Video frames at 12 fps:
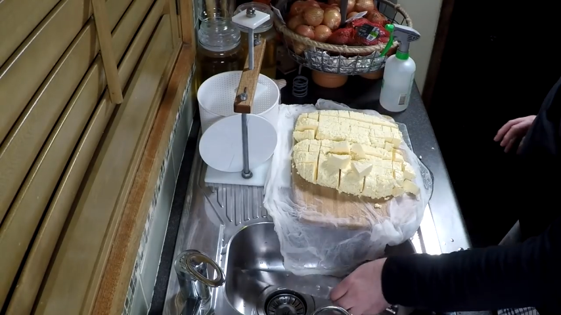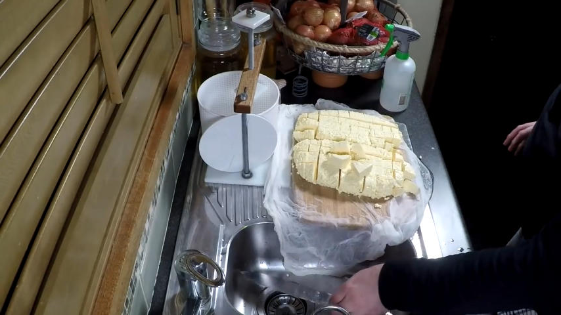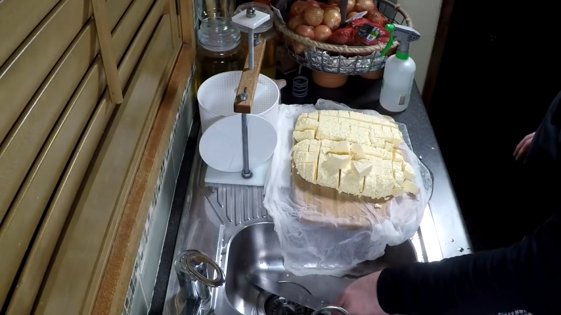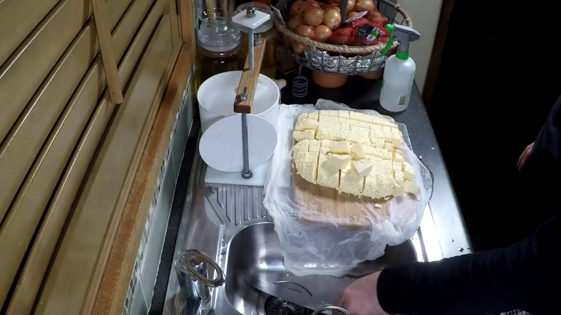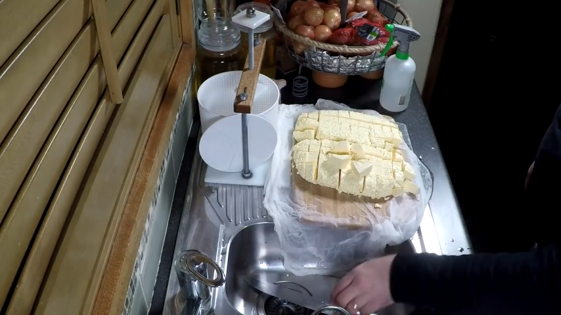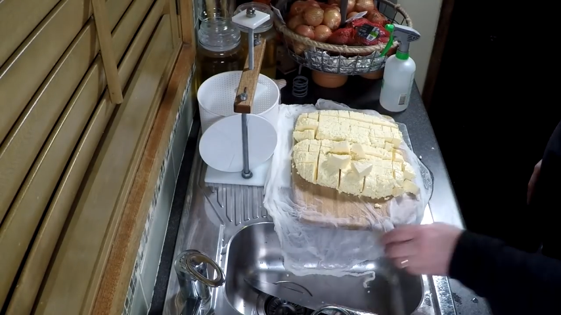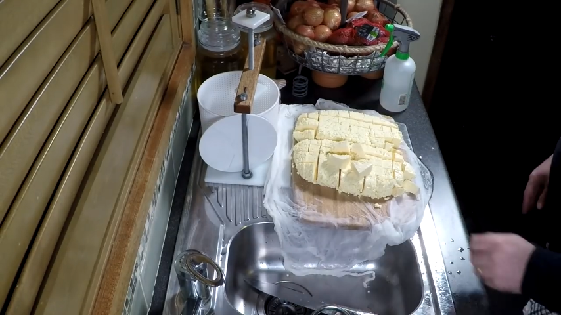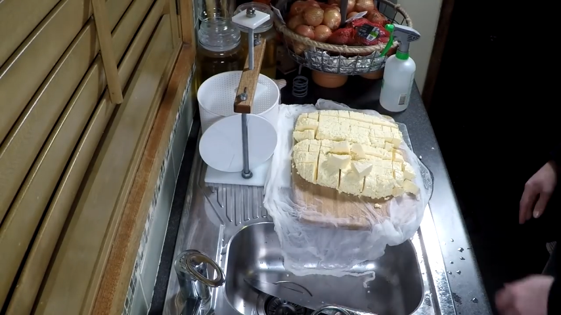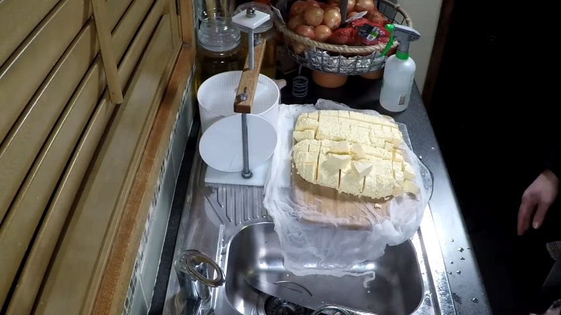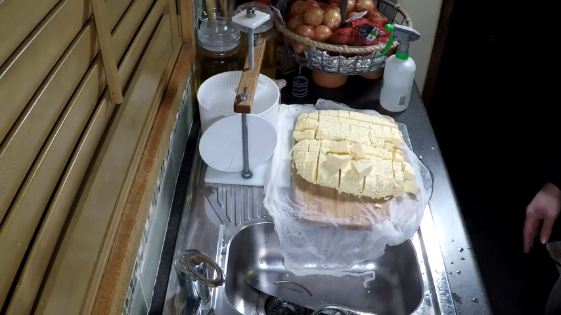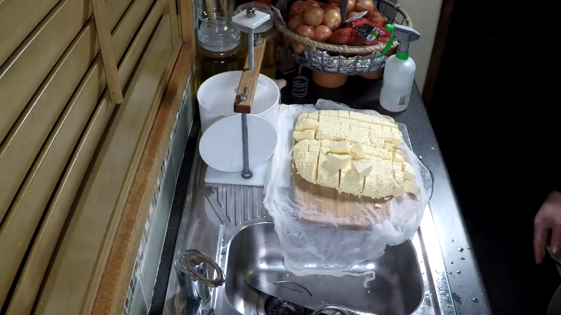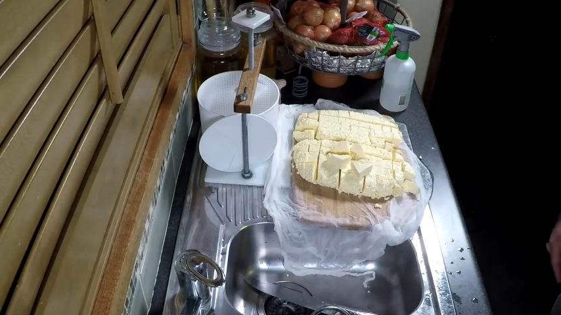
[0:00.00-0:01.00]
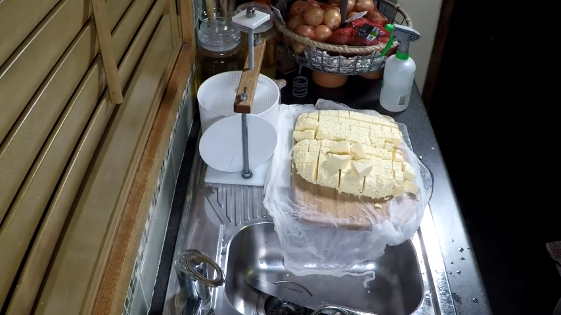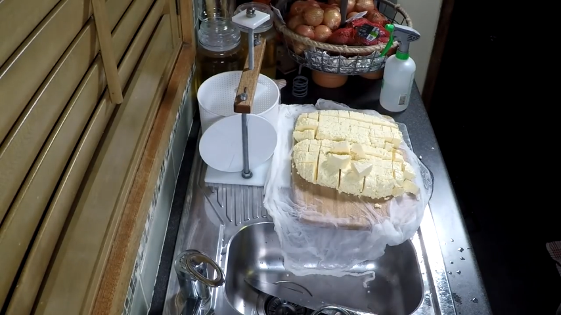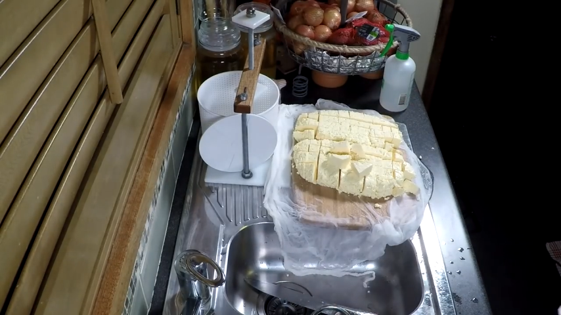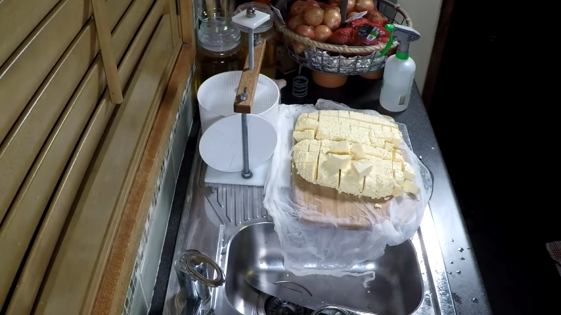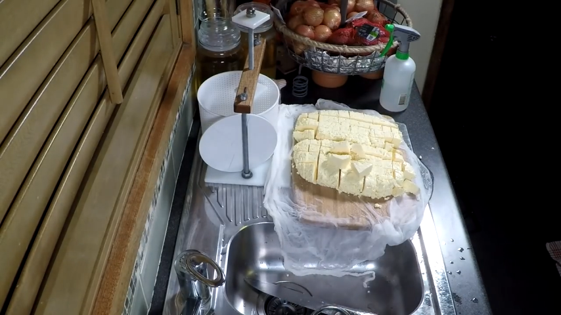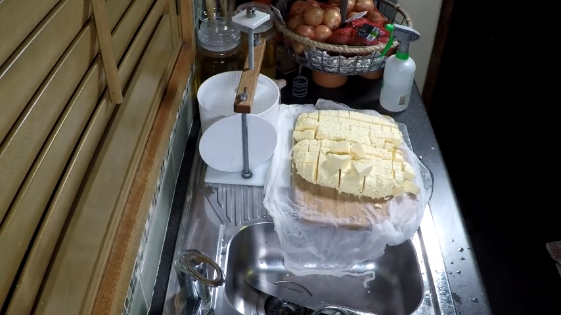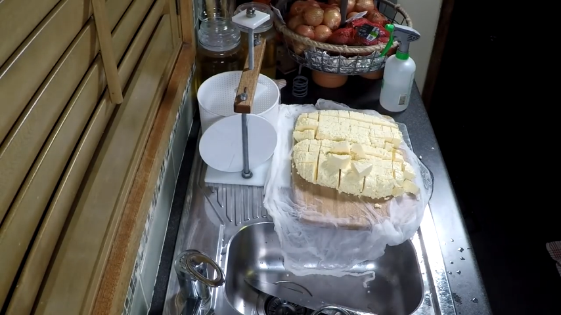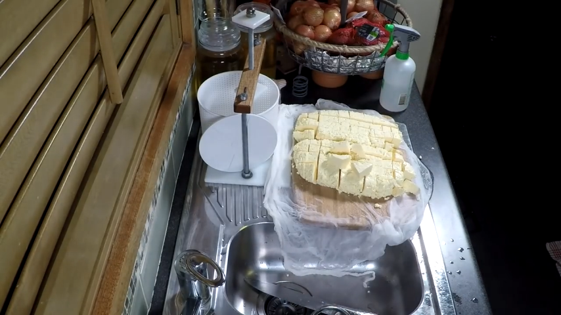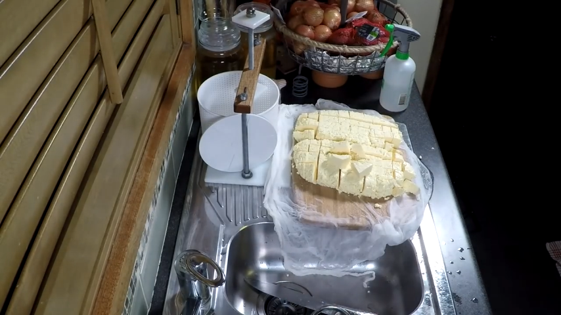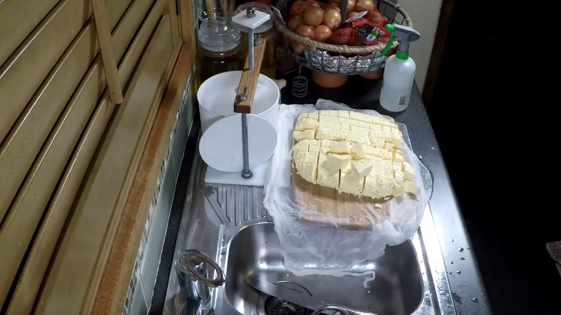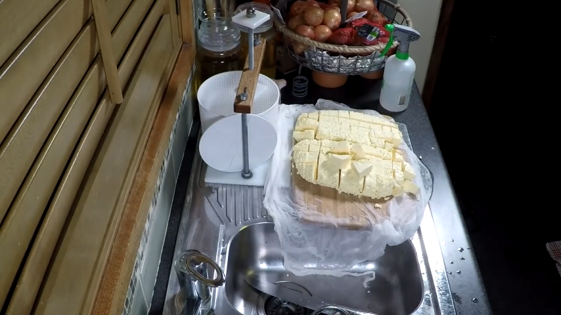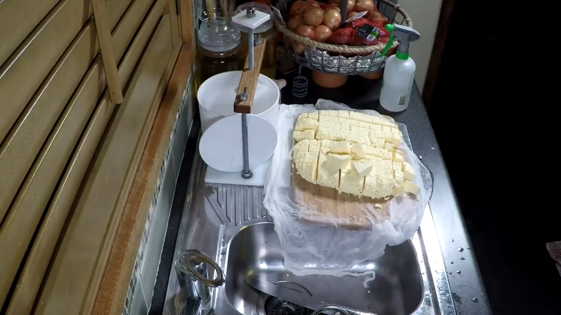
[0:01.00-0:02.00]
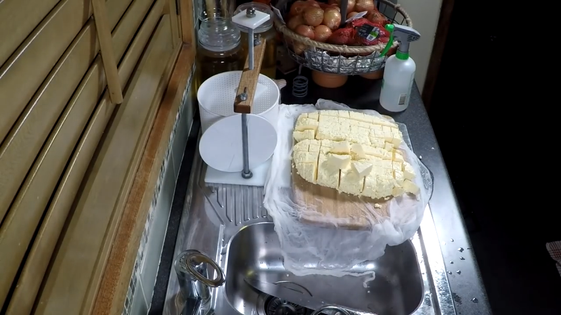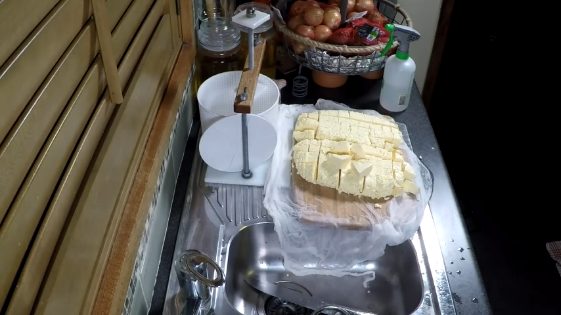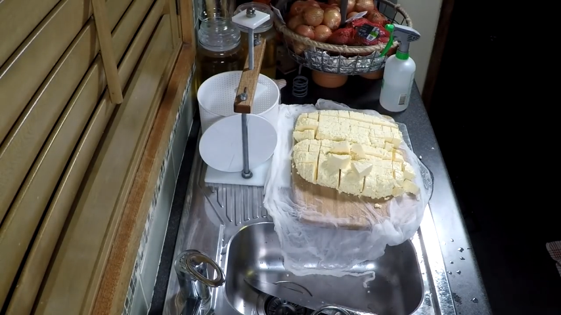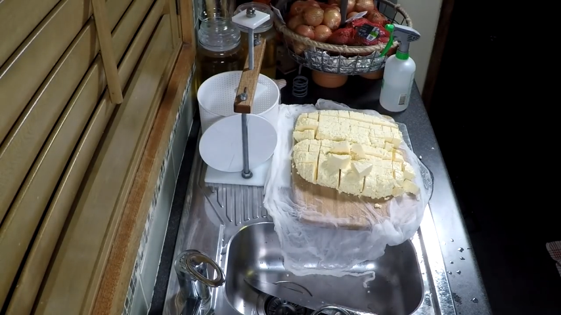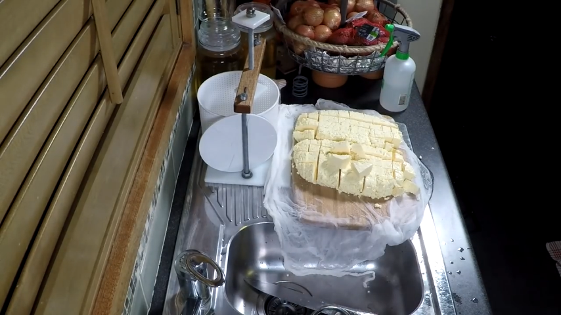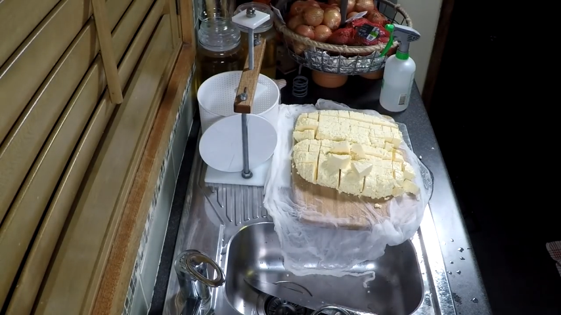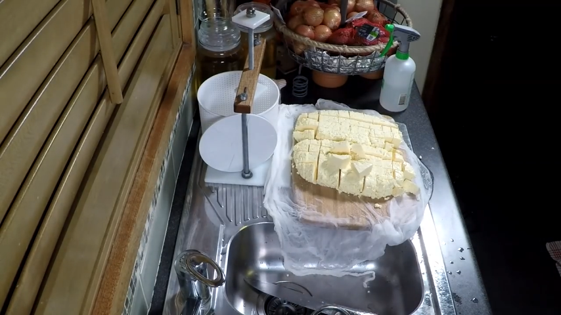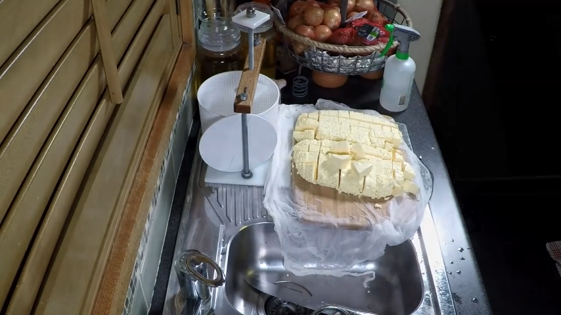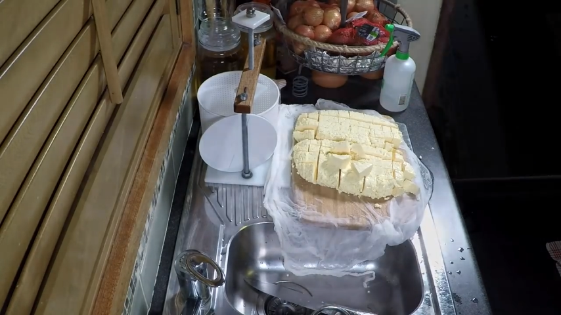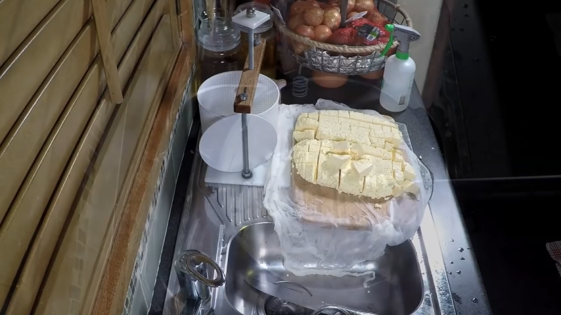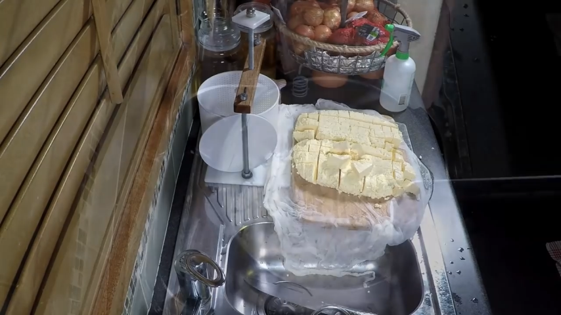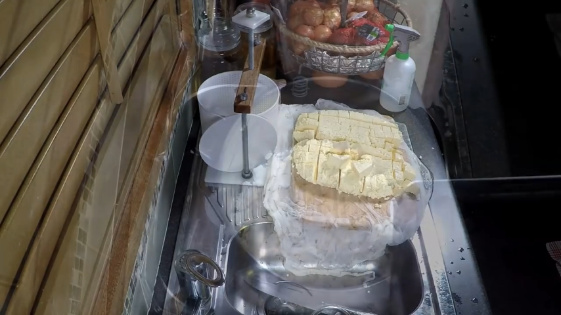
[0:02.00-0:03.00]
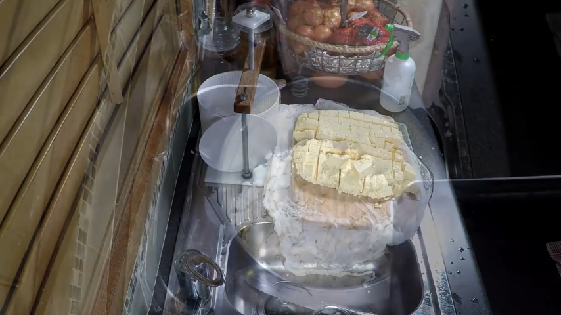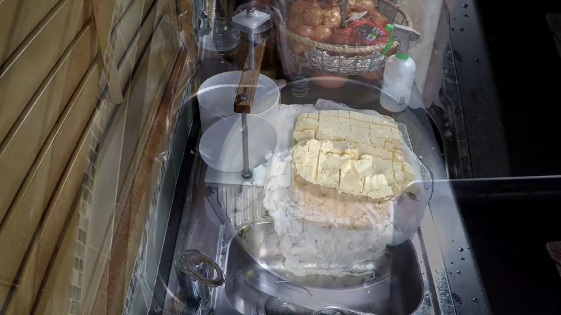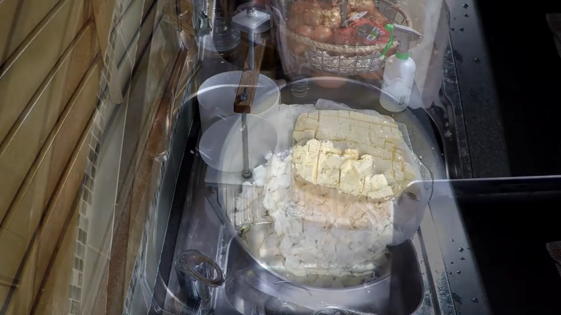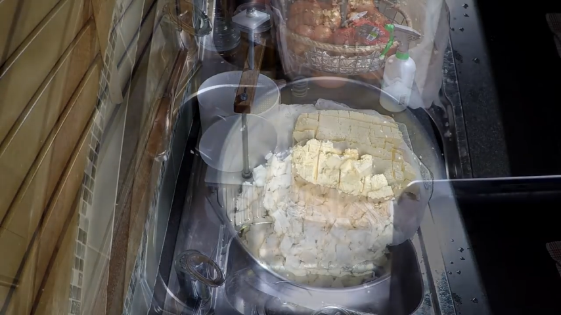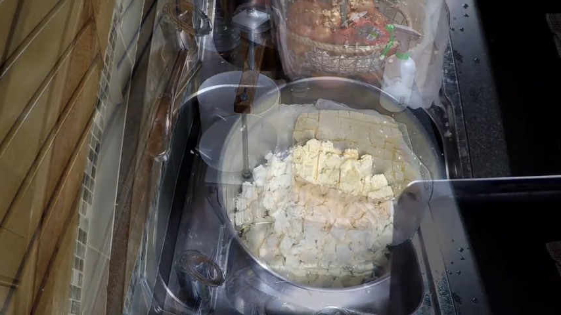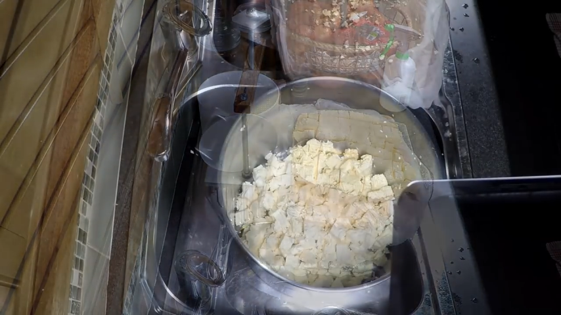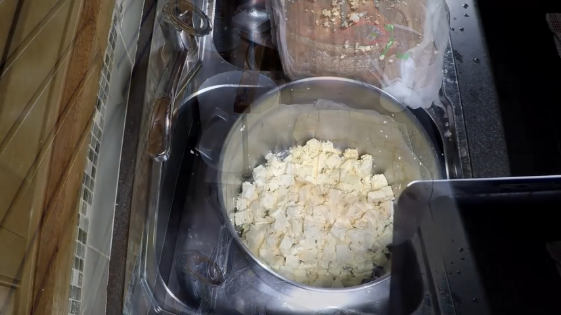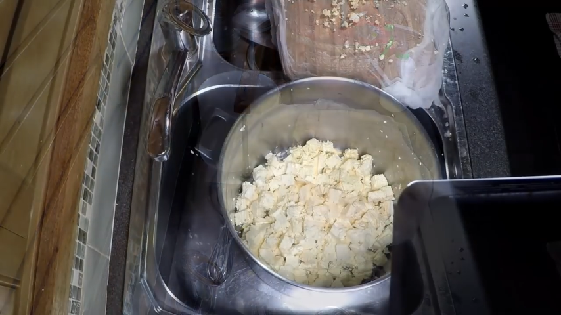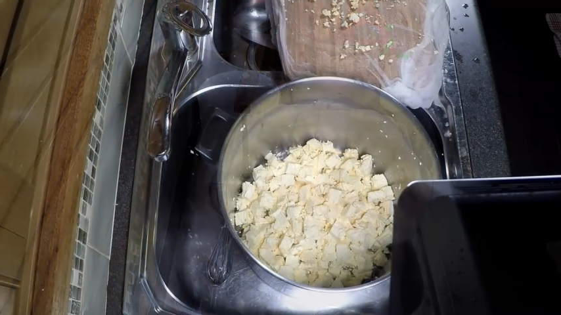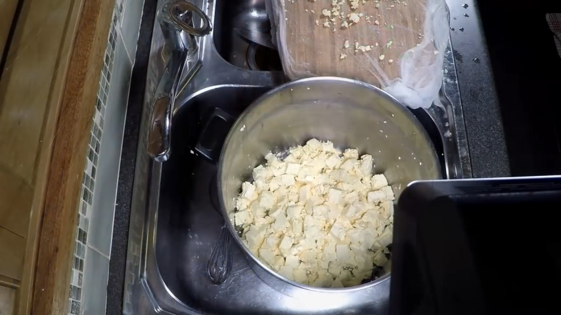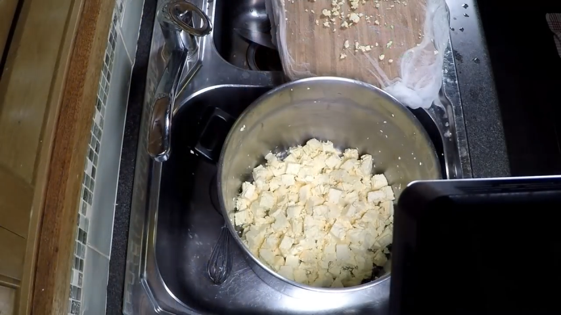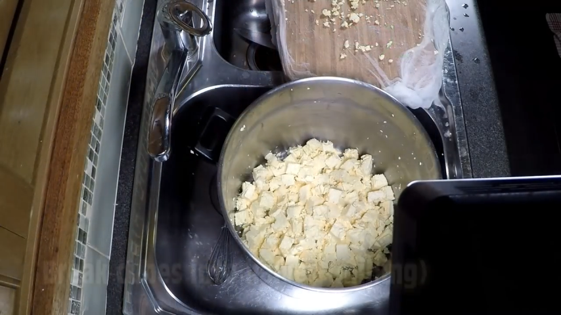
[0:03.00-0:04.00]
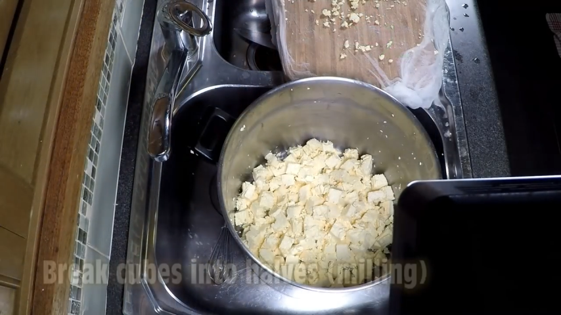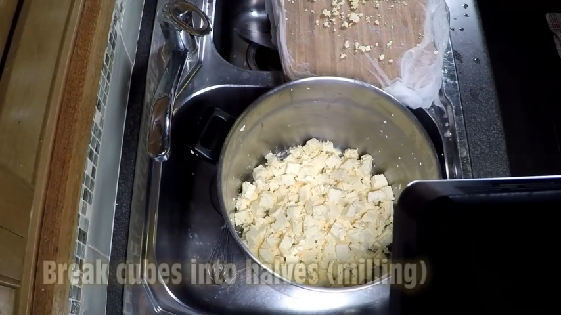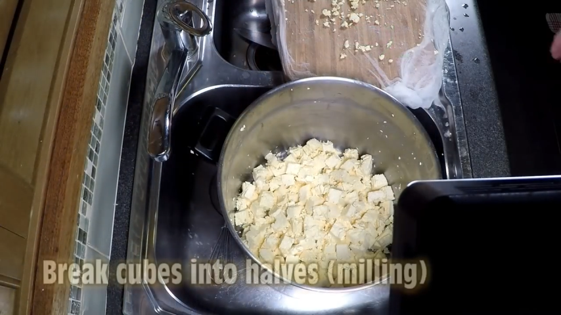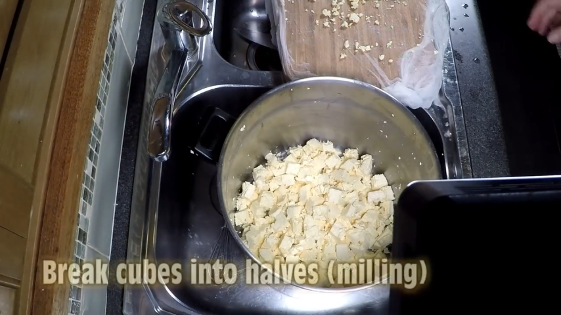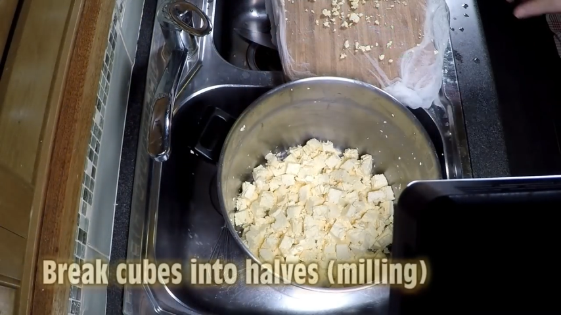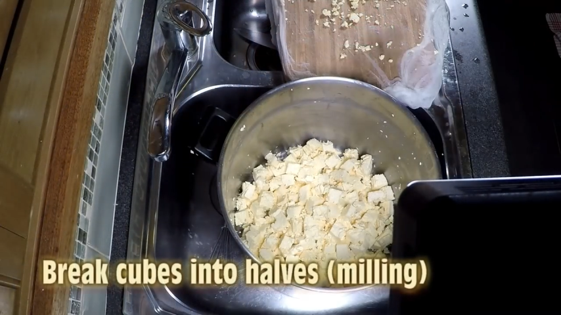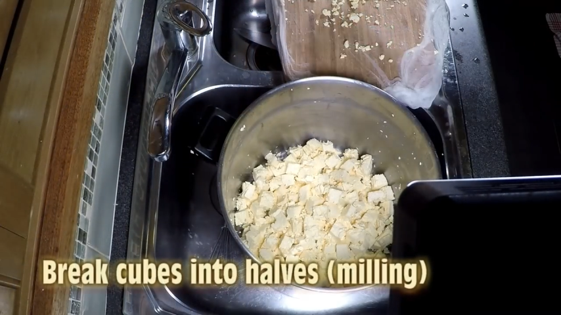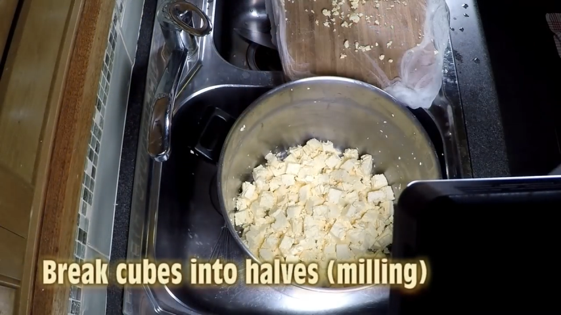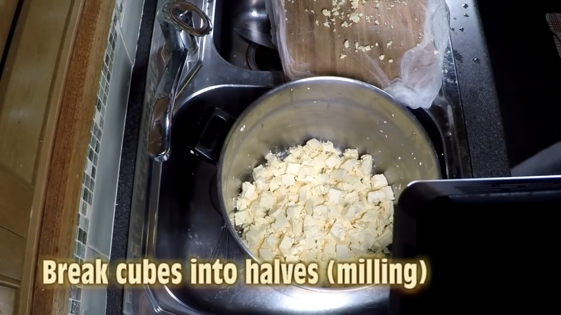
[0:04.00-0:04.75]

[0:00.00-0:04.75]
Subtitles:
No face is visible, so there are no lips to read.